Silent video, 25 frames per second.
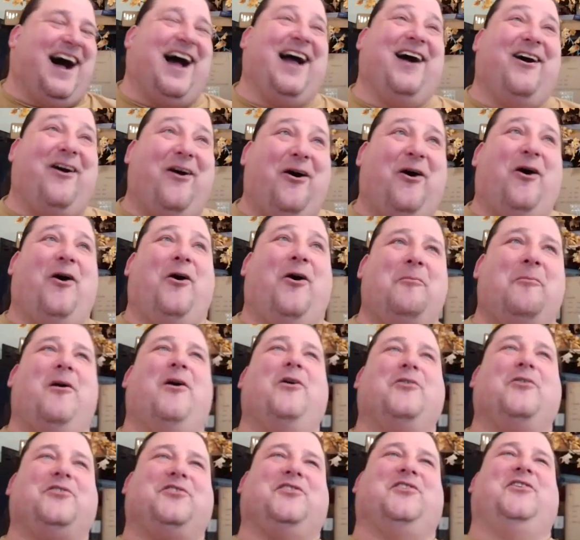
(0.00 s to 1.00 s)
I
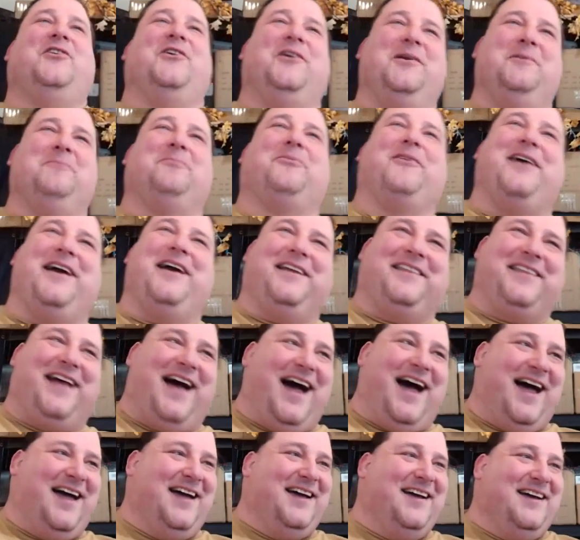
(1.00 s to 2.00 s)
almost couldn't break
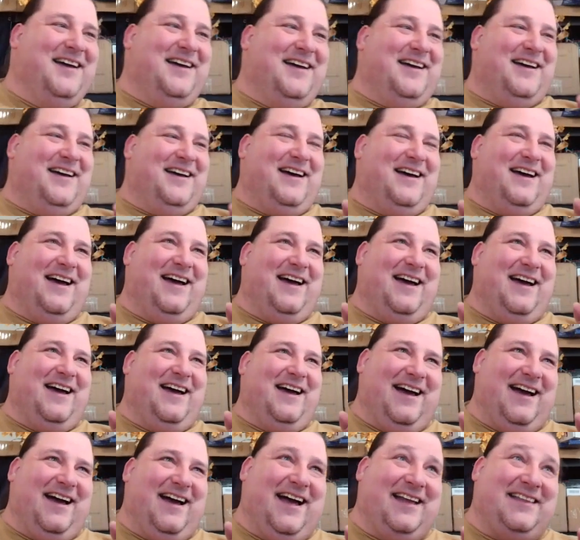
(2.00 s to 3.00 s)
that.
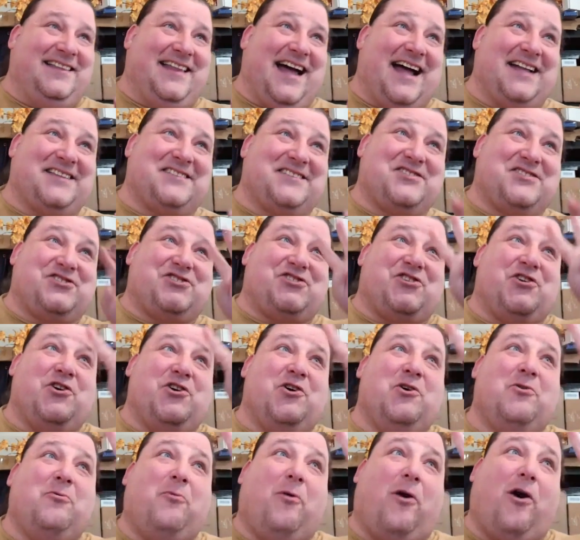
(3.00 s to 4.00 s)
And that's
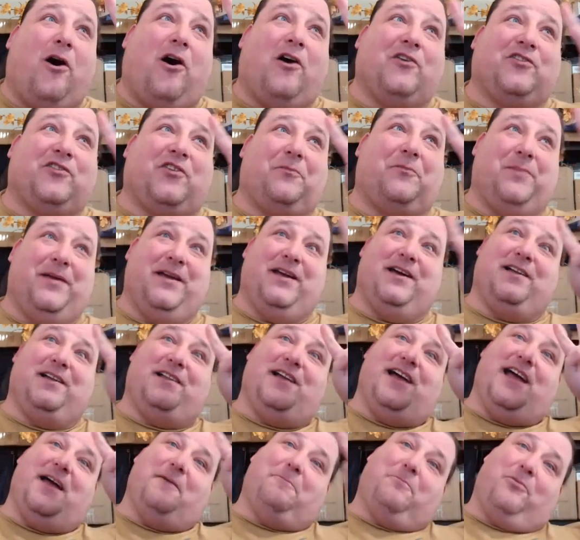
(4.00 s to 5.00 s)
two walls of
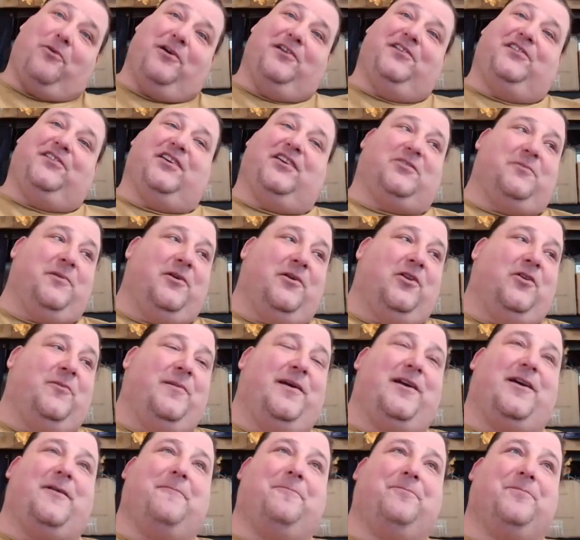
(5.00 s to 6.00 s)
PLA at 0.6
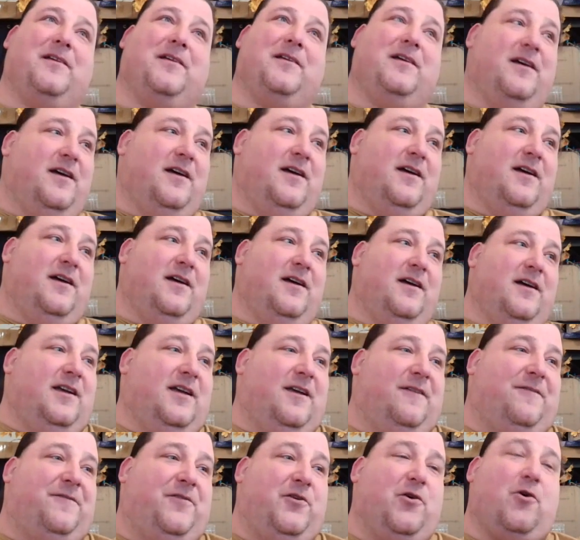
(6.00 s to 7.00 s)
millimeter.
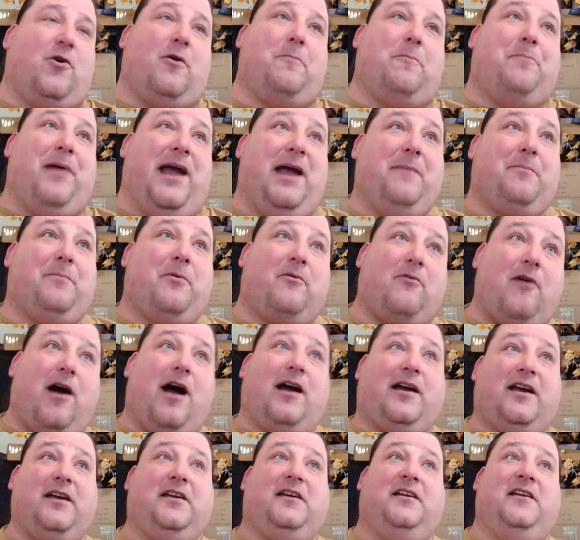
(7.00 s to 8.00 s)
If your paper
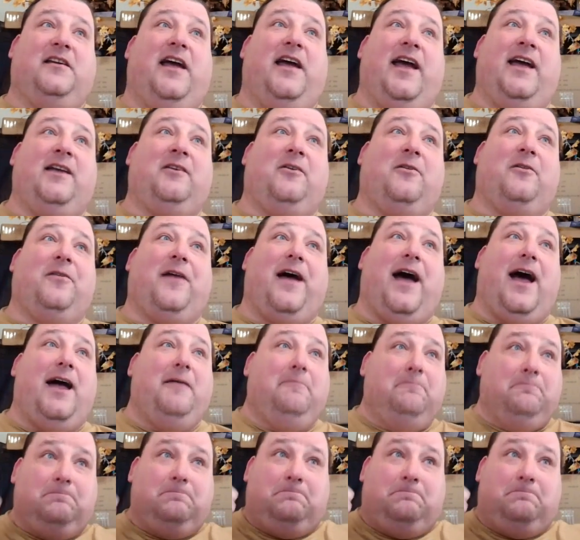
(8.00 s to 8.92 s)
rocket can handle that,